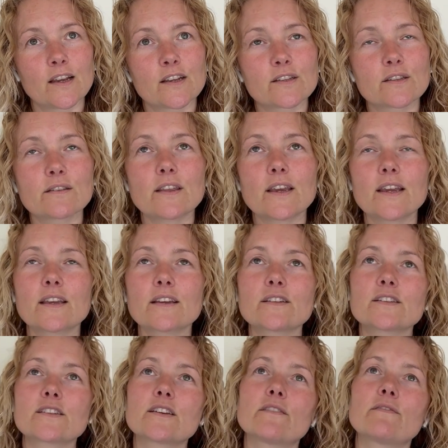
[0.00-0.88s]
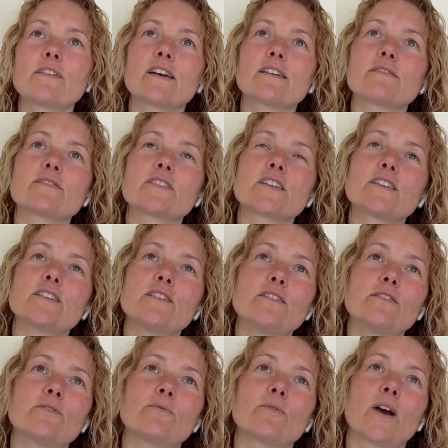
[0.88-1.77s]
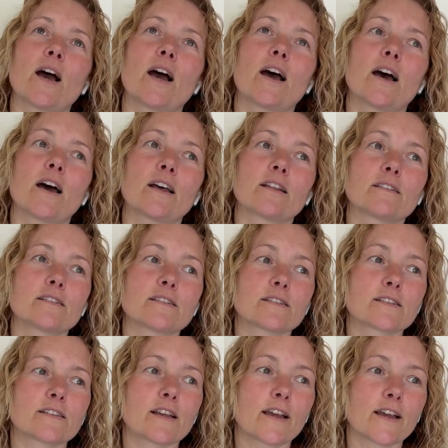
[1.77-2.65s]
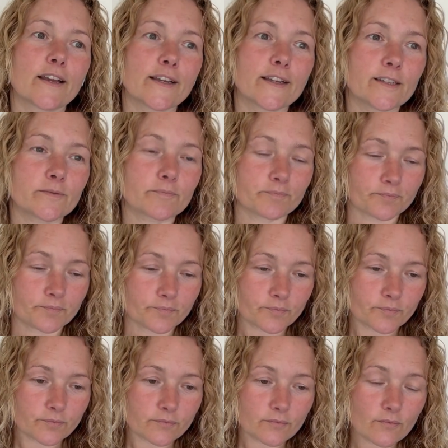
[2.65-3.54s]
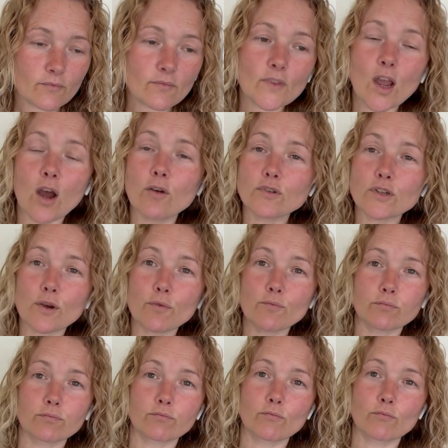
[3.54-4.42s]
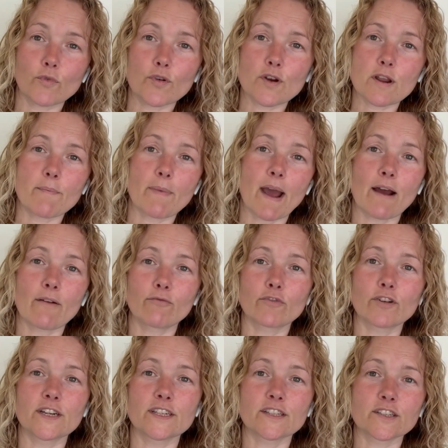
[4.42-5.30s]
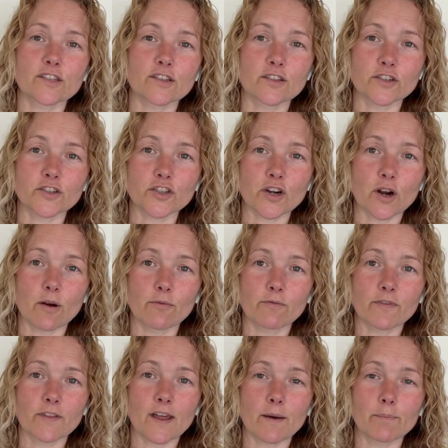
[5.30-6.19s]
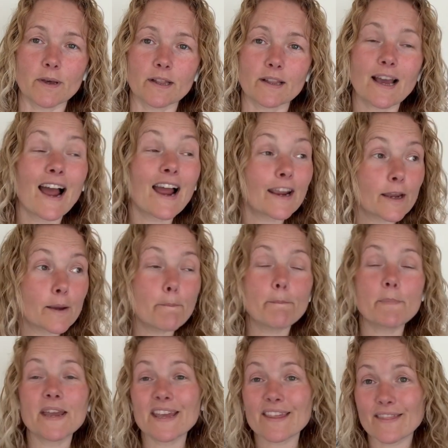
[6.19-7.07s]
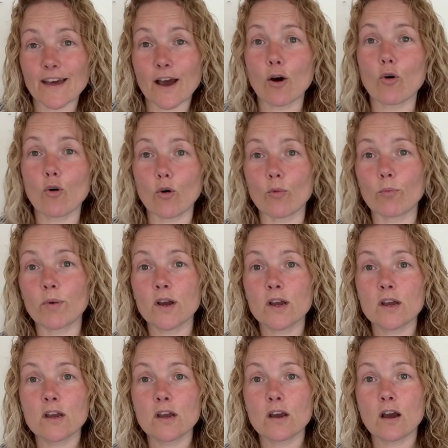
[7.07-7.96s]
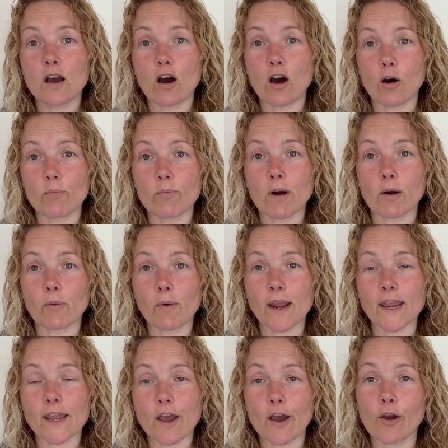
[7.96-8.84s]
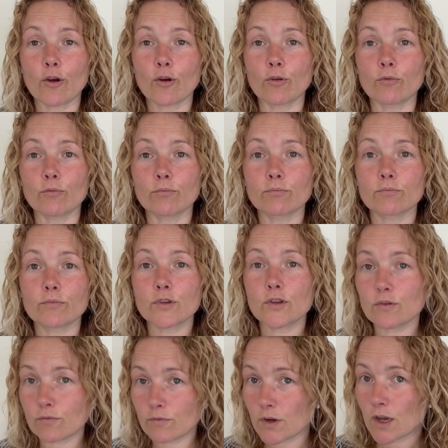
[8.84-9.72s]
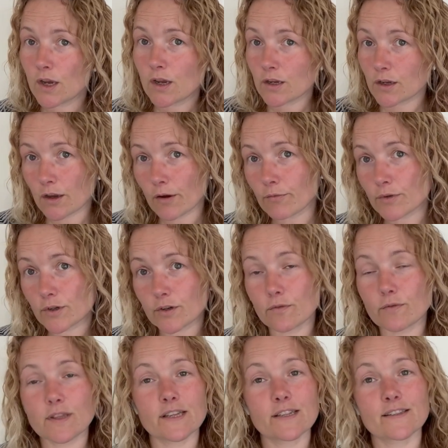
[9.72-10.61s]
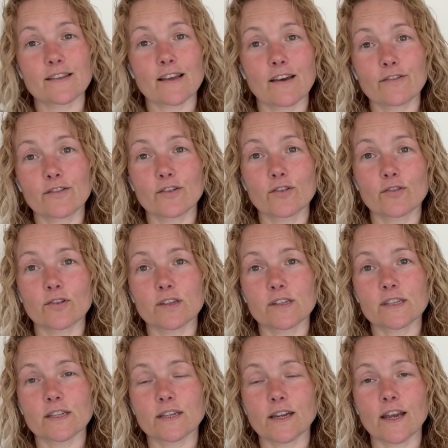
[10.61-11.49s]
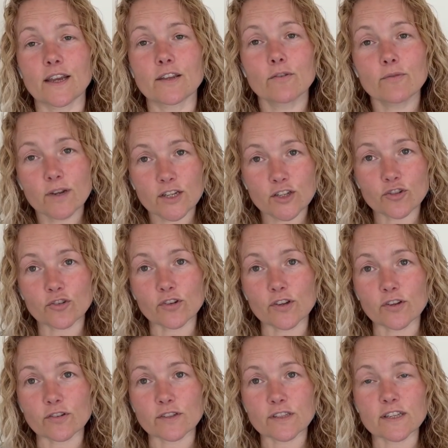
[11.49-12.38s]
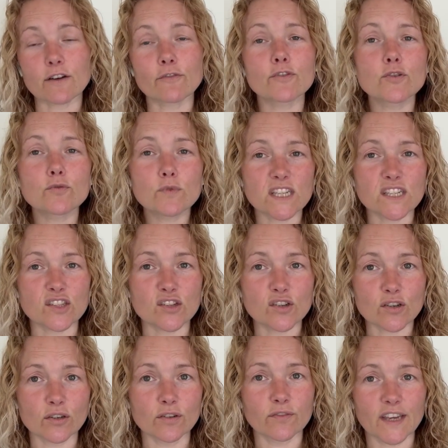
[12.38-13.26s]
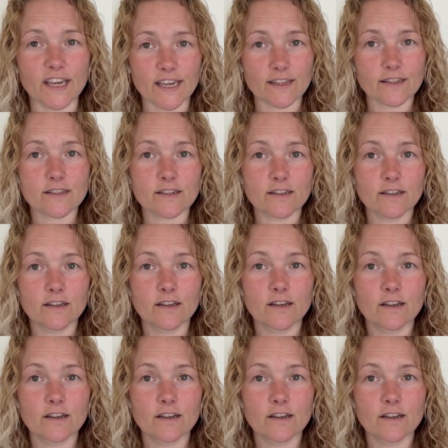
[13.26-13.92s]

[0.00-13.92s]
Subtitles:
So they can turn around to you and say, oh, don't worry about running to the shop for that milk. I can pick that up on my way home. You go and do this, that and the other today. You enjoy yourself. You deserve it.